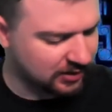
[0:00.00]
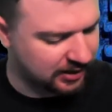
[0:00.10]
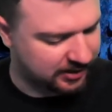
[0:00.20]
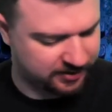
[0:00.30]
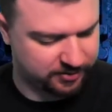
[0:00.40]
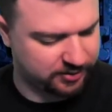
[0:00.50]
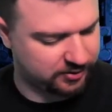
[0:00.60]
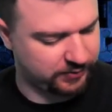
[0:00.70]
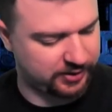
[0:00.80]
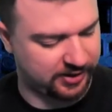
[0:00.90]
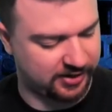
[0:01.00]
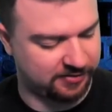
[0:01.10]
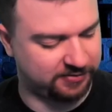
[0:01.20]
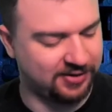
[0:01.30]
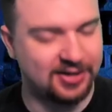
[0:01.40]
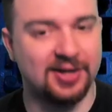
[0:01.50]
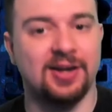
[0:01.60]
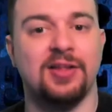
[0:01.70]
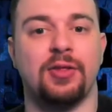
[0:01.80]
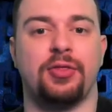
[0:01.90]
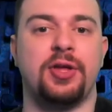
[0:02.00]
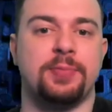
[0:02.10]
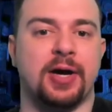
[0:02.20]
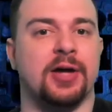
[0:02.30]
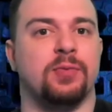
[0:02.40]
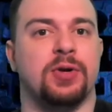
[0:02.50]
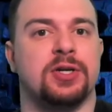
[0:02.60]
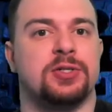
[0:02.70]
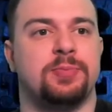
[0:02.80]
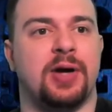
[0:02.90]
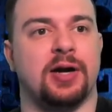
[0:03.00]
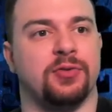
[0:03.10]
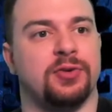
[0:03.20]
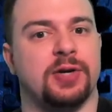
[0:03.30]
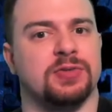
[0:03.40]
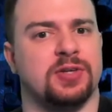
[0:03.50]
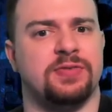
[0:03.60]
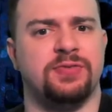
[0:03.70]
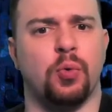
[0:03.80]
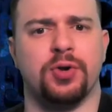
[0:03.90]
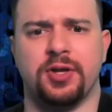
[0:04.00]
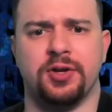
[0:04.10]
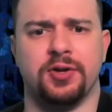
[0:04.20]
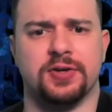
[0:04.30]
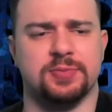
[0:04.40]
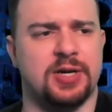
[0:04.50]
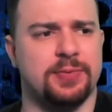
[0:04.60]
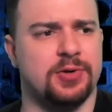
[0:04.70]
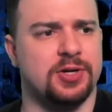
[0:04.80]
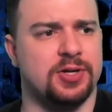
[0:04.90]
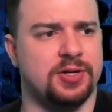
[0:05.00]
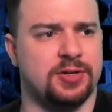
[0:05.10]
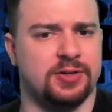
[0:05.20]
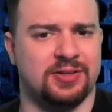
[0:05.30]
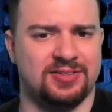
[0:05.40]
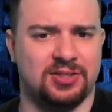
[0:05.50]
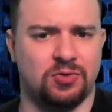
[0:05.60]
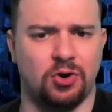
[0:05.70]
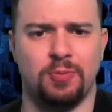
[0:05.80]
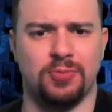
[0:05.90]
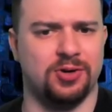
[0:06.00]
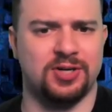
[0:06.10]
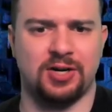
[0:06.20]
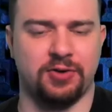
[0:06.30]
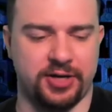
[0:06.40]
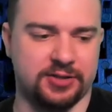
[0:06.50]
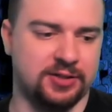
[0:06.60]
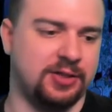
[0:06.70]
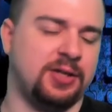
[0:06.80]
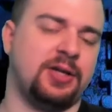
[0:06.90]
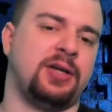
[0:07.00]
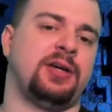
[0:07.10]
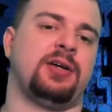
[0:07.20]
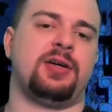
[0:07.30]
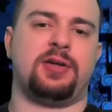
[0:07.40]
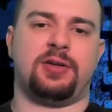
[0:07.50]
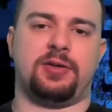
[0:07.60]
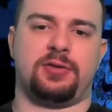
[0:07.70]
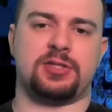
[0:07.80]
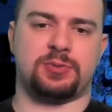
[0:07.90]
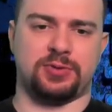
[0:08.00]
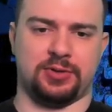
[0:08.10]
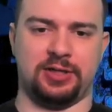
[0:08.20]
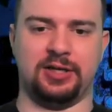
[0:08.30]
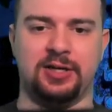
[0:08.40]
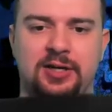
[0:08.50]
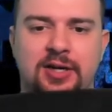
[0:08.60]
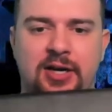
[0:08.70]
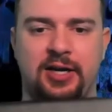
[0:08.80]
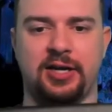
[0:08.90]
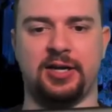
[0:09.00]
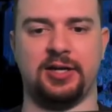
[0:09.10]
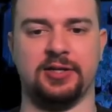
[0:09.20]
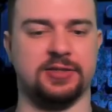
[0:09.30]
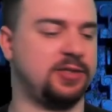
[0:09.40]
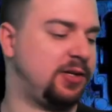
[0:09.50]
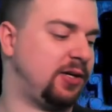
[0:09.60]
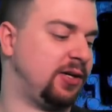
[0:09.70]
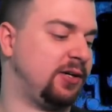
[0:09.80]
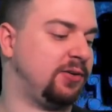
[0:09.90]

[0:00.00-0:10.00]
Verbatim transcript: And then we have the ThinkPad, which back in the day was like four gigs, maybe not great. This one has uh,